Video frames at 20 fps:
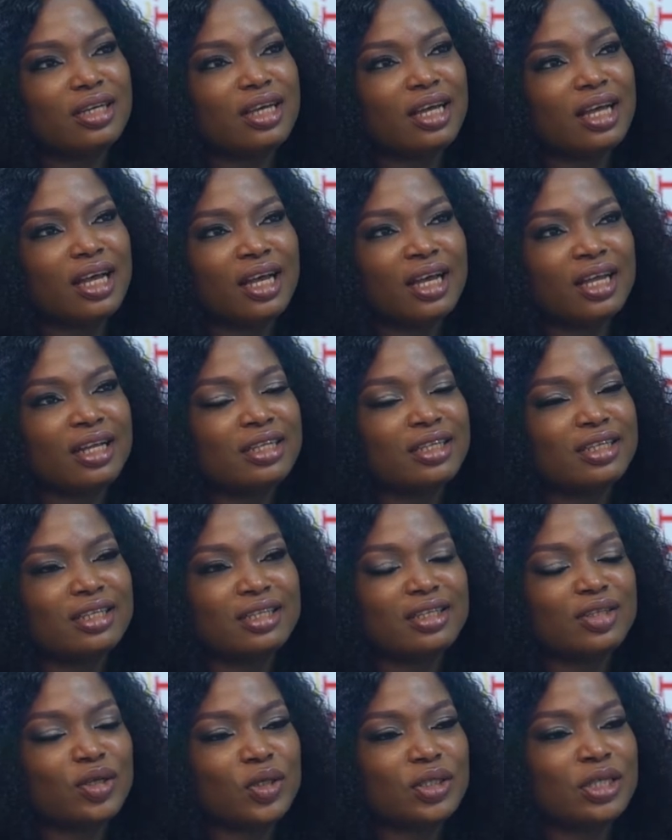And
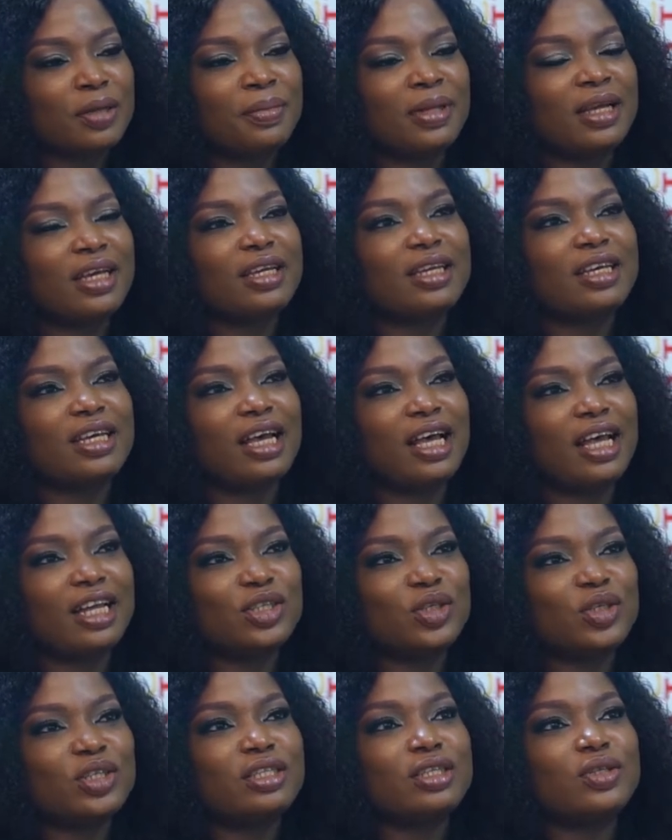because I'm like, I
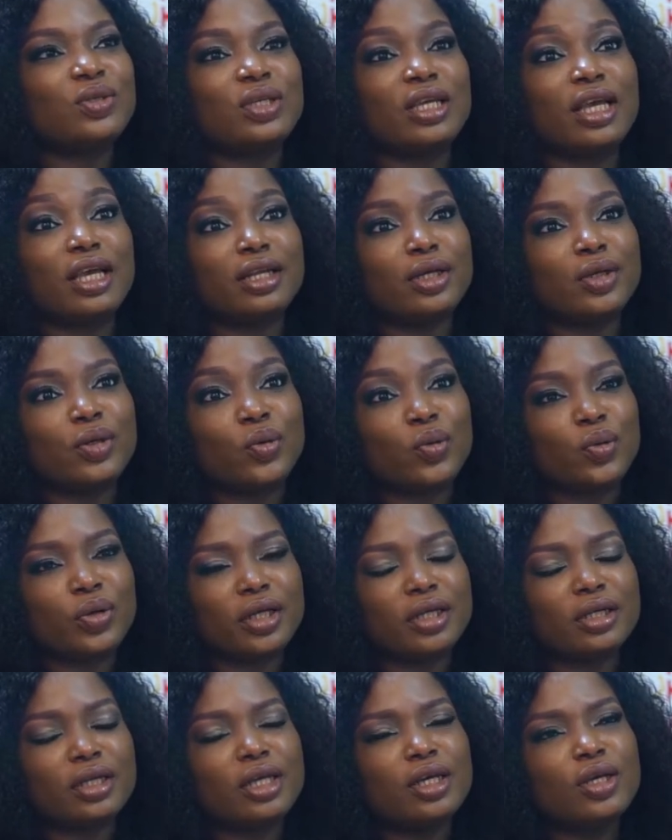just need to get it
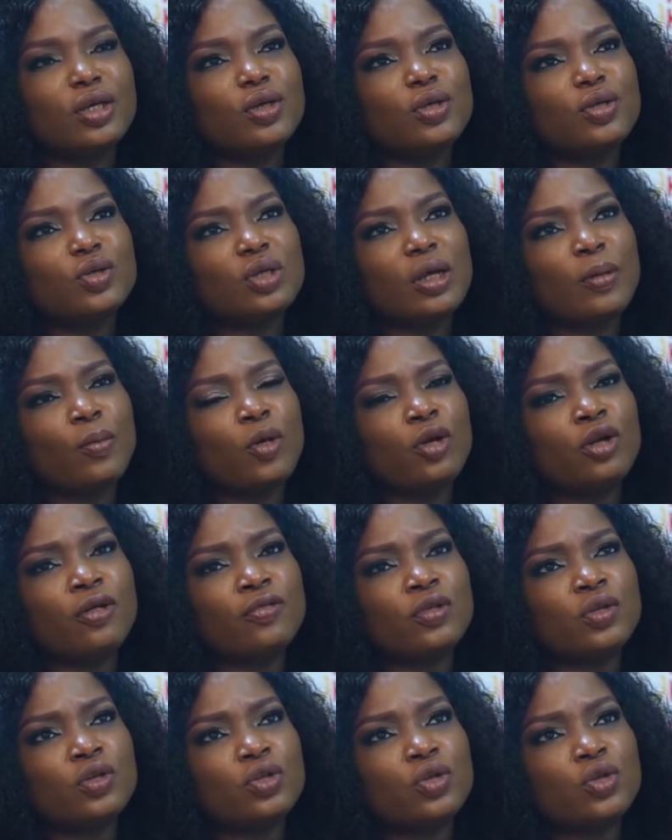going. So I'm one
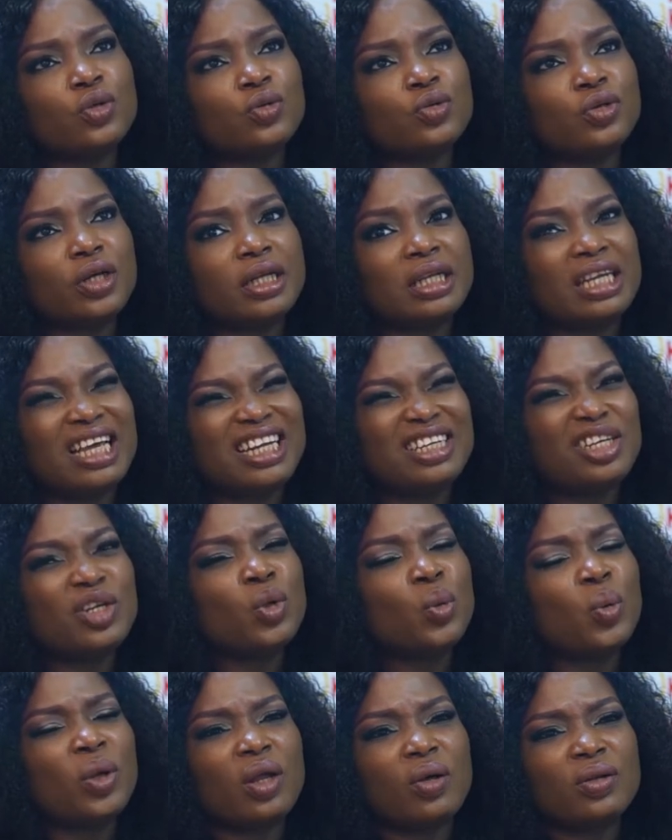of those children that I didn't
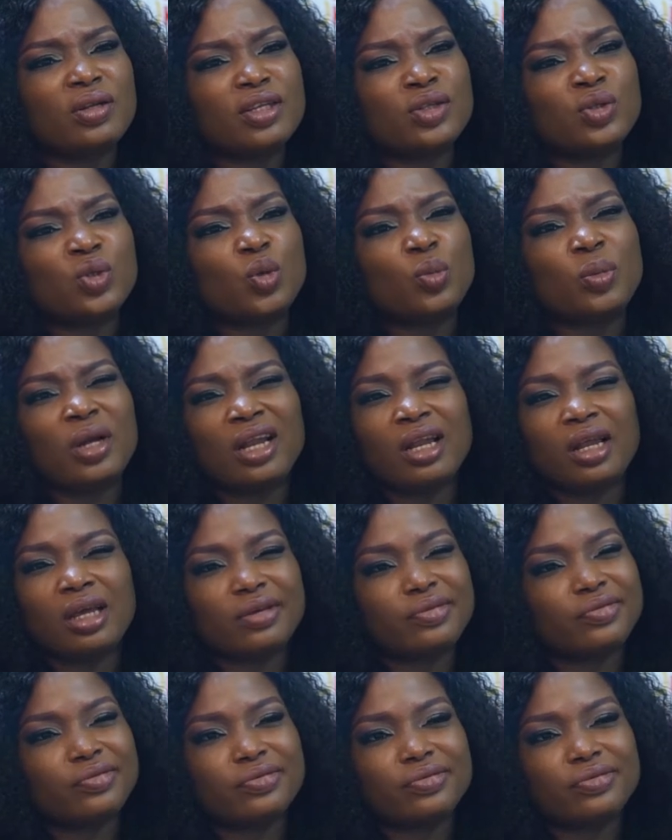know what I wanted to do in my life.